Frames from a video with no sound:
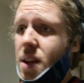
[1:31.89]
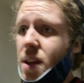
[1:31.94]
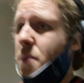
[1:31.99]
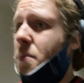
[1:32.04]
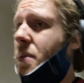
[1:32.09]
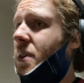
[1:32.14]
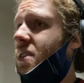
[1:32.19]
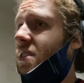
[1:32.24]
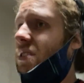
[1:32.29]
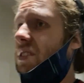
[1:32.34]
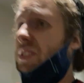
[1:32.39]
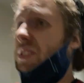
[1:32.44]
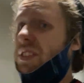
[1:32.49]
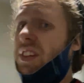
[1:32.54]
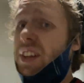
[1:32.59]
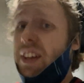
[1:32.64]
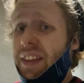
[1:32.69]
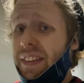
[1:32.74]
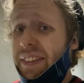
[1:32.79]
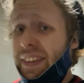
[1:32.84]
because
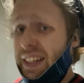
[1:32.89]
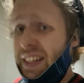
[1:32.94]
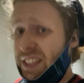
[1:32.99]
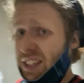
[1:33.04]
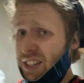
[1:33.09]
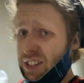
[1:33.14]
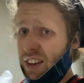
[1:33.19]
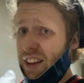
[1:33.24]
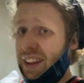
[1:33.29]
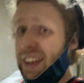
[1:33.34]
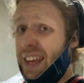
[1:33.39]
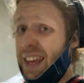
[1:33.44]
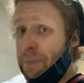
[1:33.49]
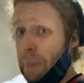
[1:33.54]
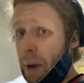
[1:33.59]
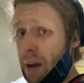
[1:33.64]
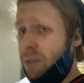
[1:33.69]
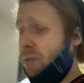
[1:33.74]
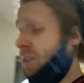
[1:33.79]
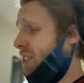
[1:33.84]
they said like
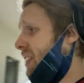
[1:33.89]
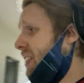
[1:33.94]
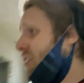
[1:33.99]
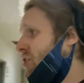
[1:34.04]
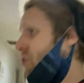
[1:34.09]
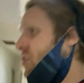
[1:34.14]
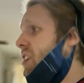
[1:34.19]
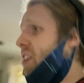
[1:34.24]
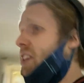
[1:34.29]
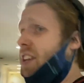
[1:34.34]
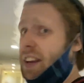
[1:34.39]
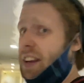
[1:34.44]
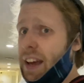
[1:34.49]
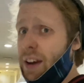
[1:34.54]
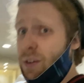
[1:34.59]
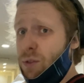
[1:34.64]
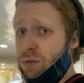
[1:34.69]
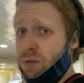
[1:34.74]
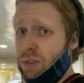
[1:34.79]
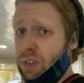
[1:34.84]
ima, I was like, do you need it
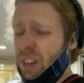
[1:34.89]
now?